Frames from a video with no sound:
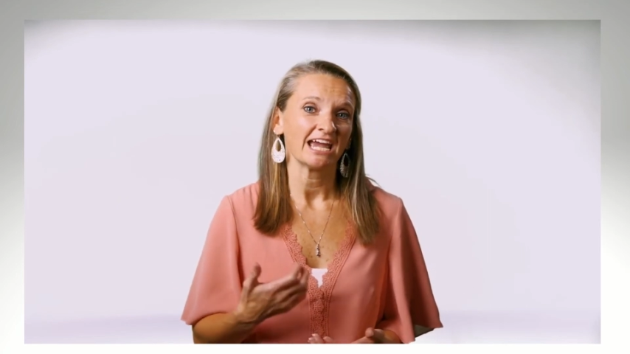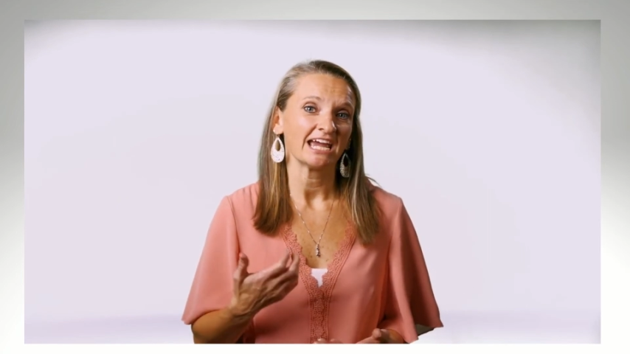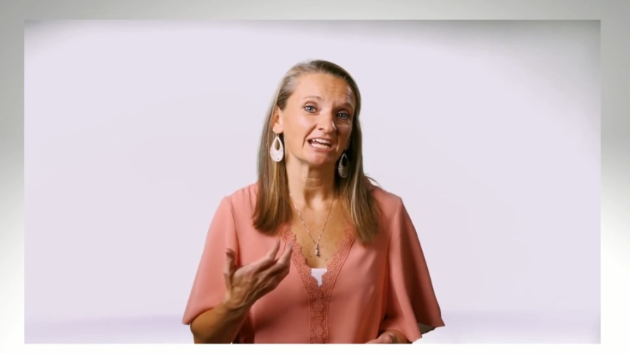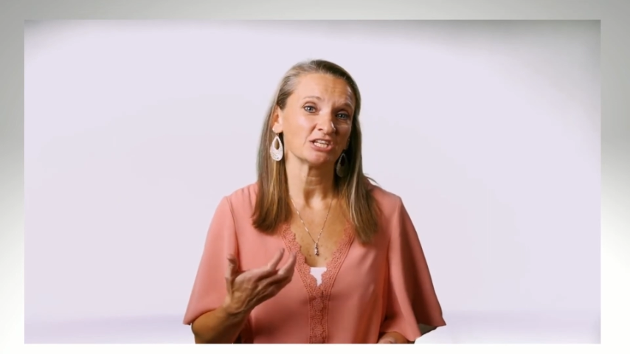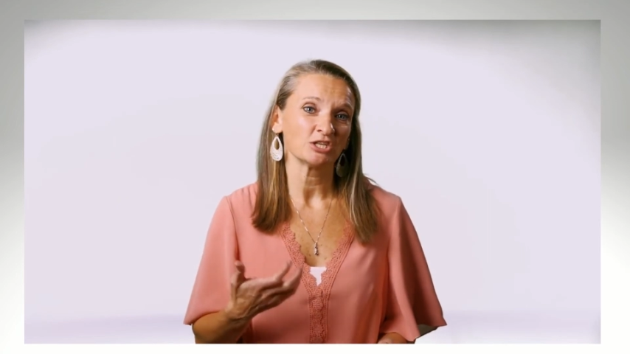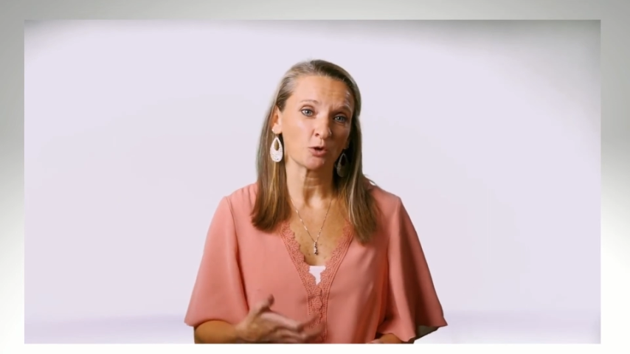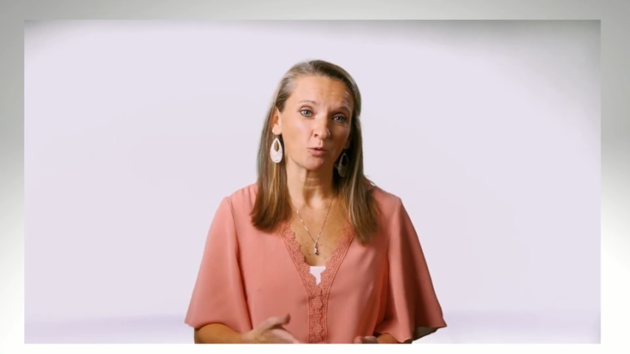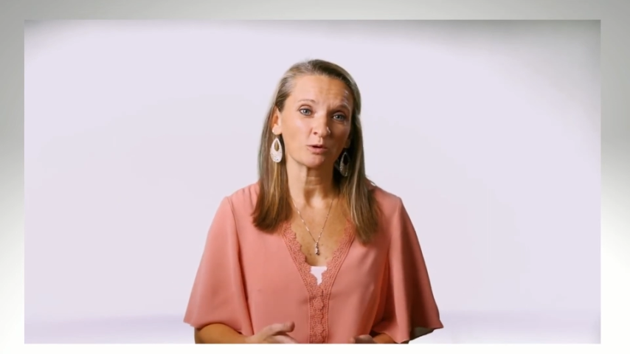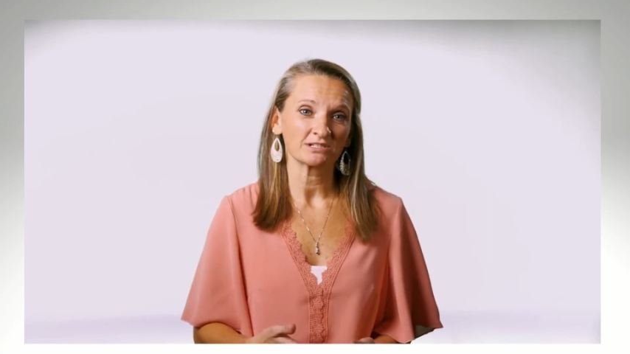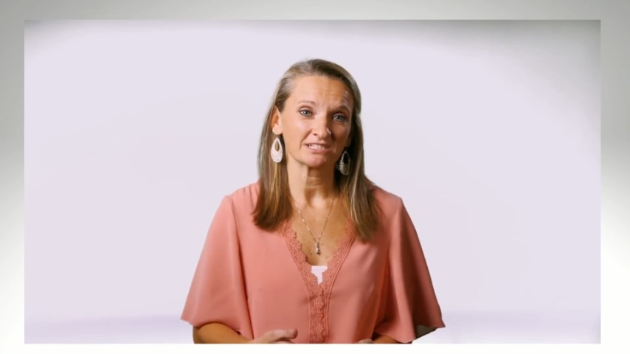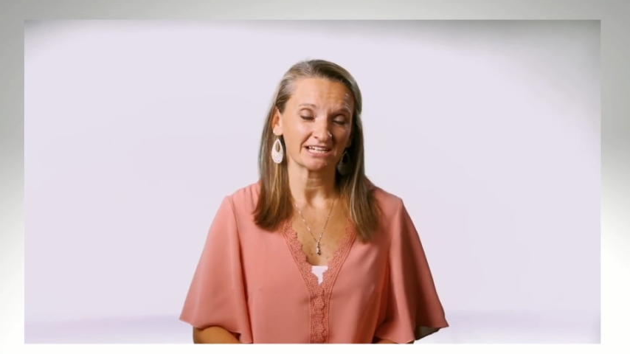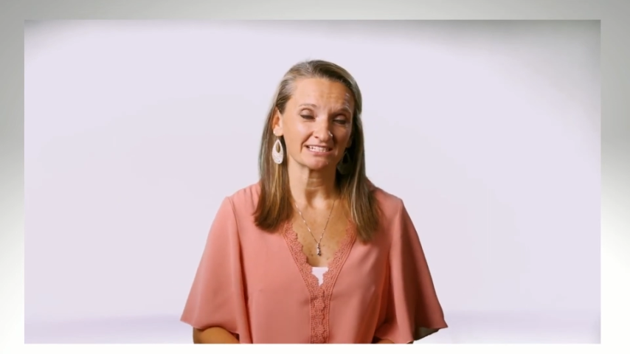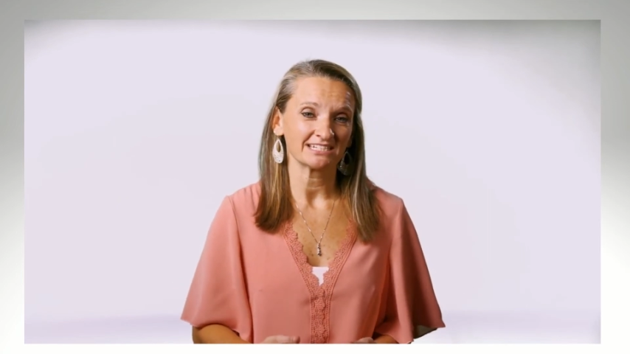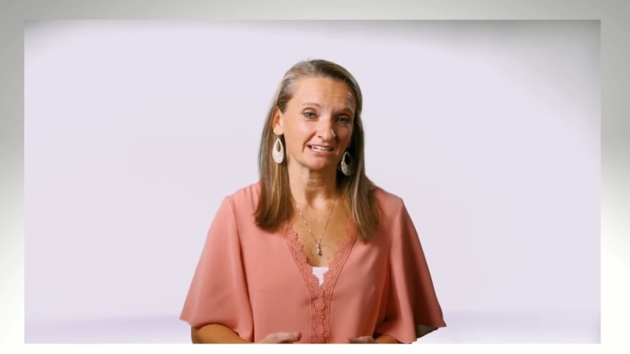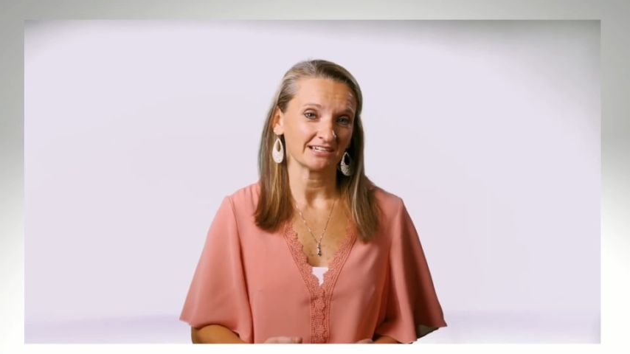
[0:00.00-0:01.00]
in your
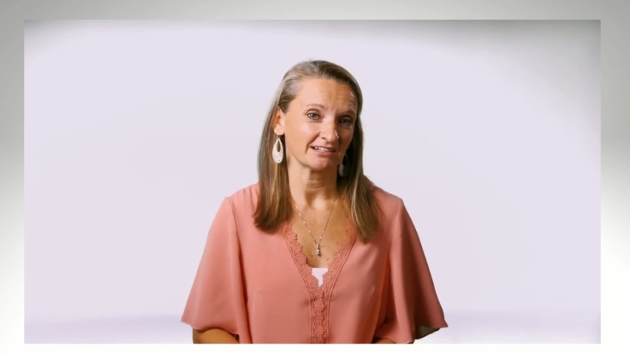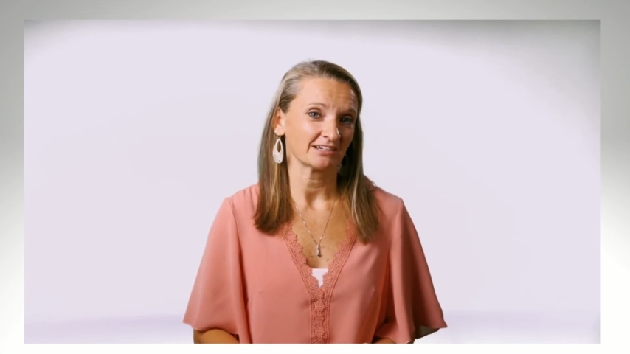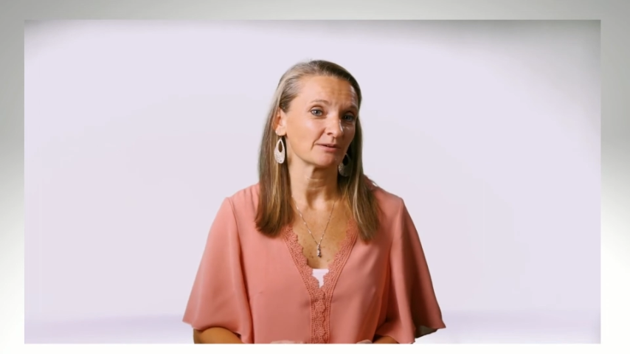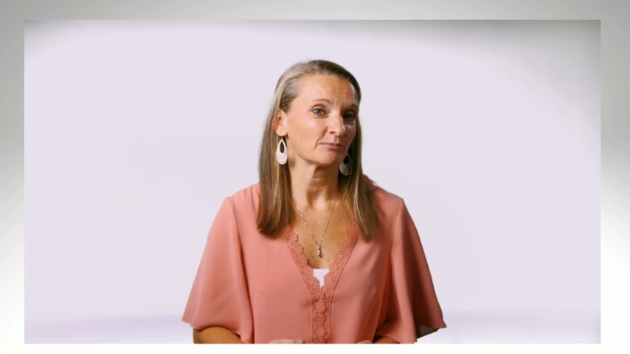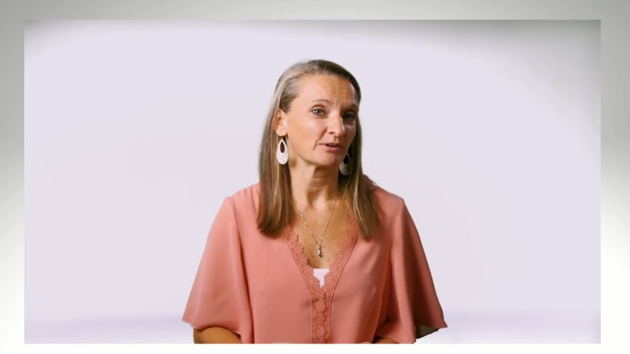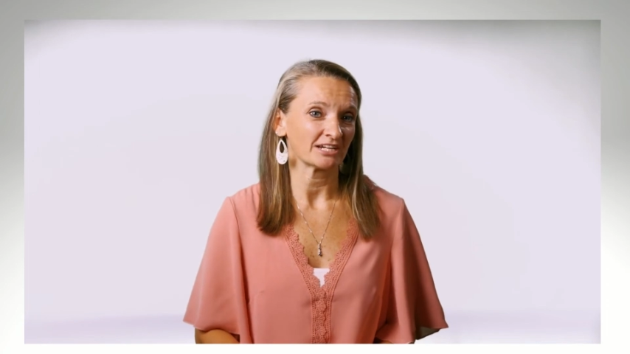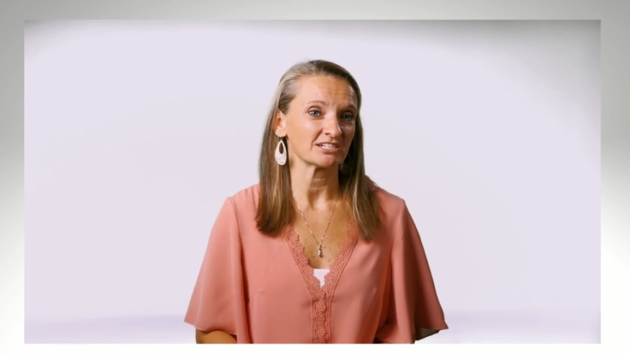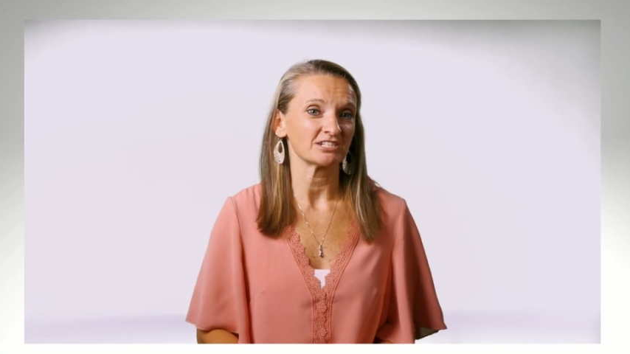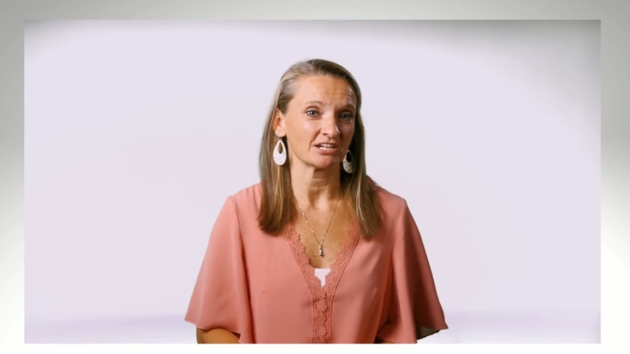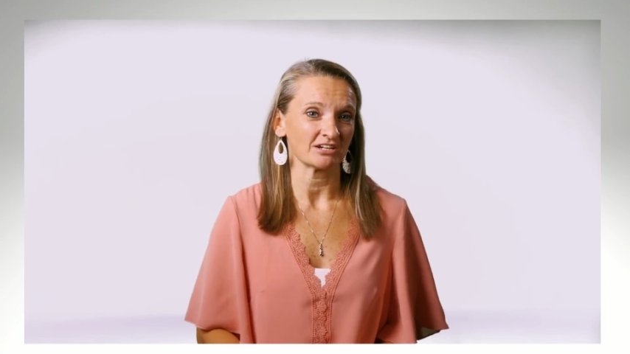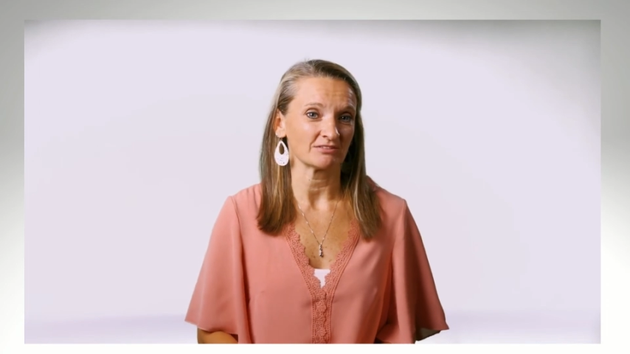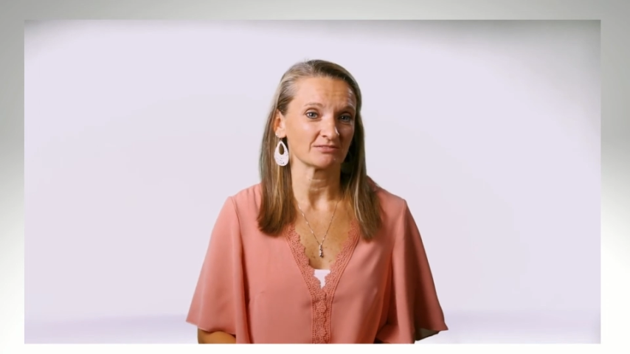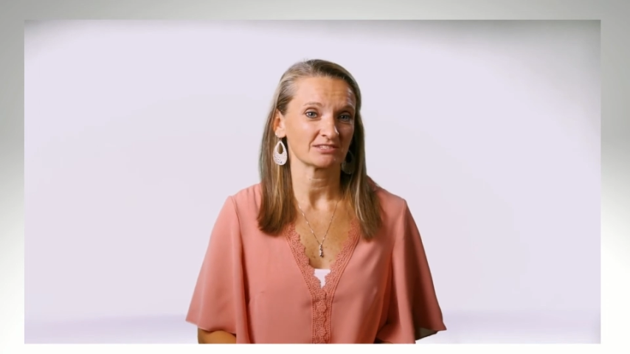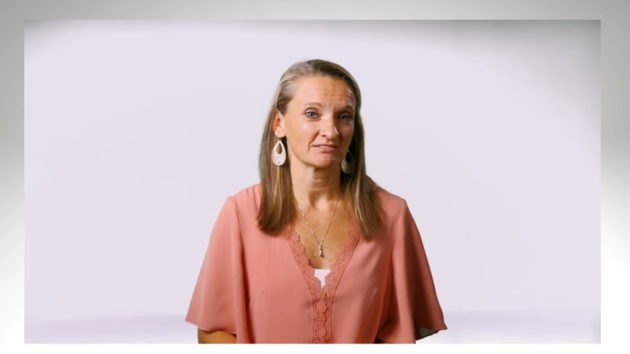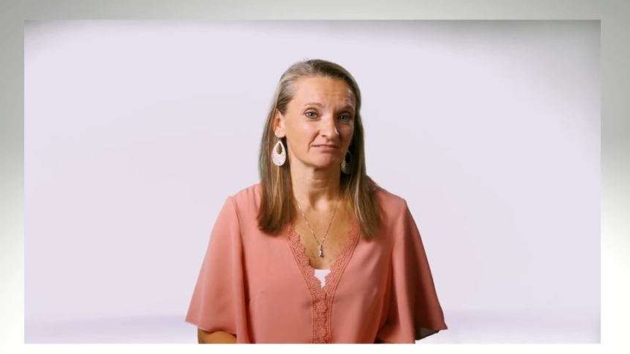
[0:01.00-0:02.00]
debt-to-income
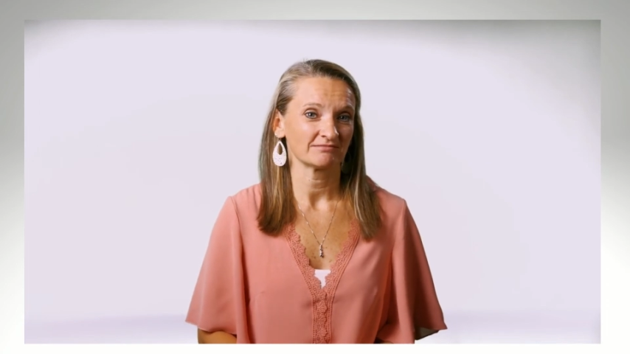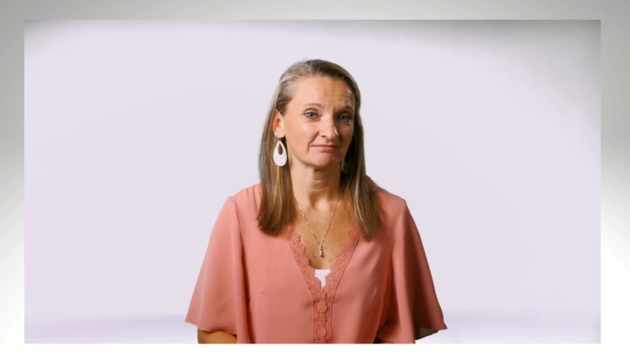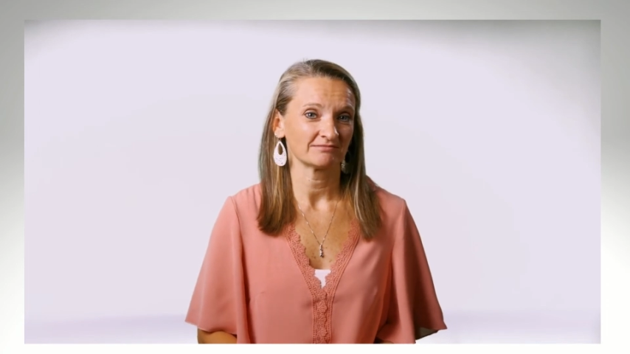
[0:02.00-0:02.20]
ratios.